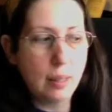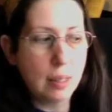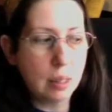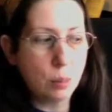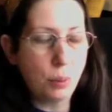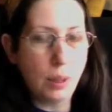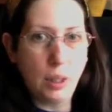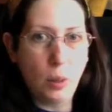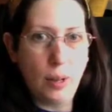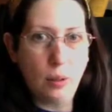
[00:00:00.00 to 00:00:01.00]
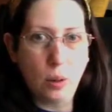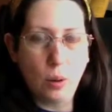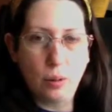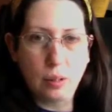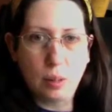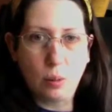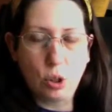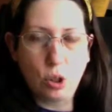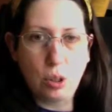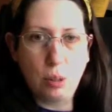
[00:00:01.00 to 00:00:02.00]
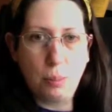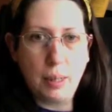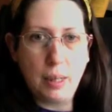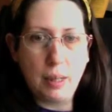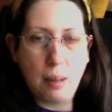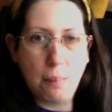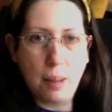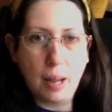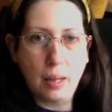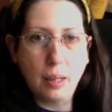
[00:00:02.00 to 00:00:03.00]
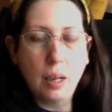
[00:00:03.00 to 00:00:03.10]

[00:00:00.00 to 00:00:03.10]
This is pretty low alcohol, so it shouldn't be that bad.